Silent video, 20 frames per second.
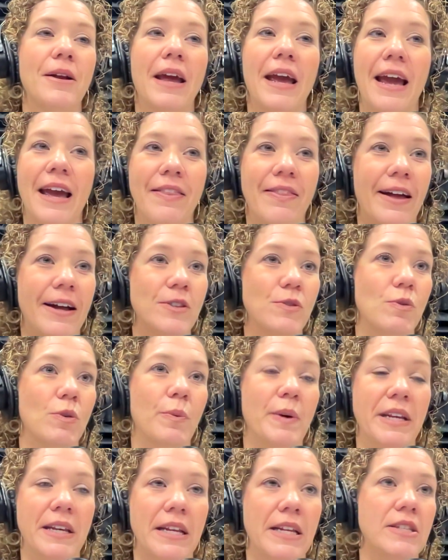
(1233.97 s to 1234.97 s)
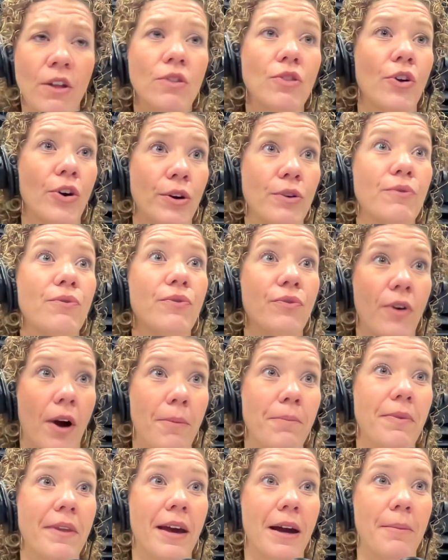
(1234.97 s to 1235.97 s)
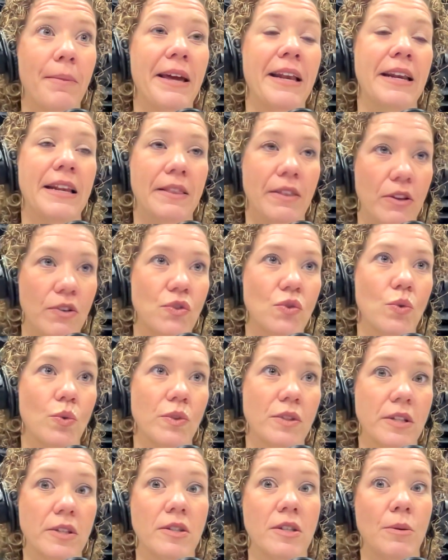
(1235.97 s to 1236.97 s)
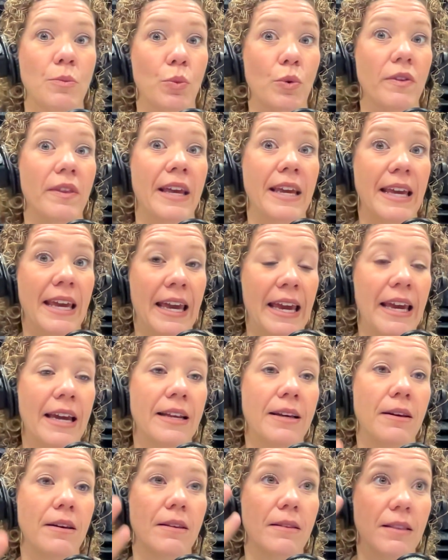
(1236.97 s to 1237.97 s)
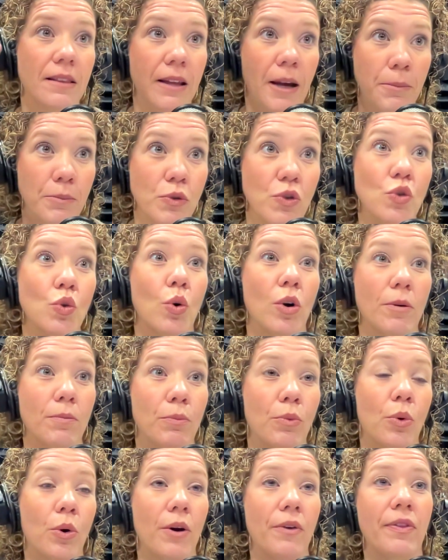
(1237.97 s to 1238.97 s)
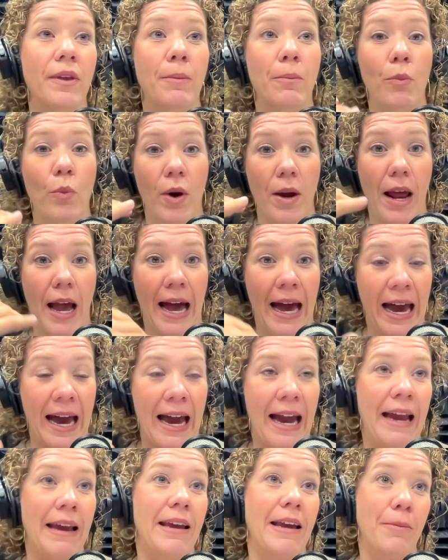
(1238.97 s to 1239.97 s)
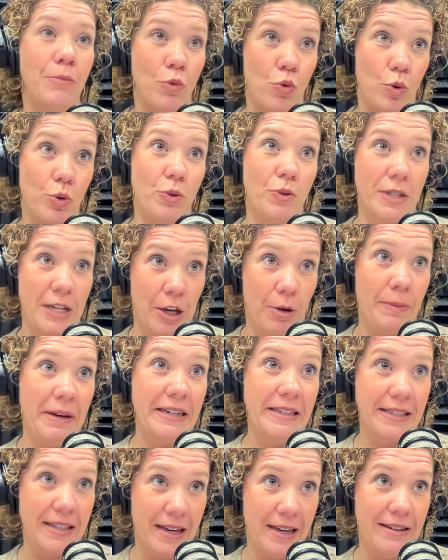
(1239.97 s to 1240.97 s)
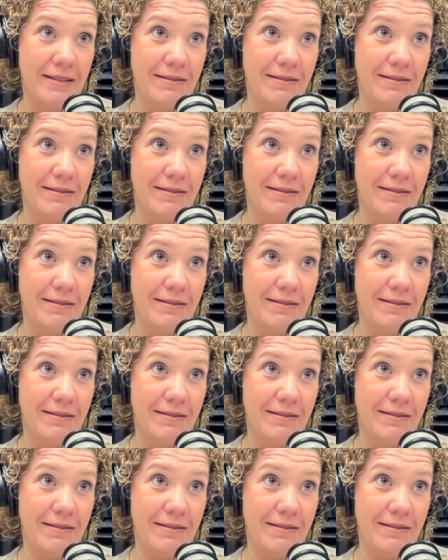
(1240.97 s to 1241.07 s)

And that's where we need to learn from them and in the school system where they can absorb more than what I am going to tell my son.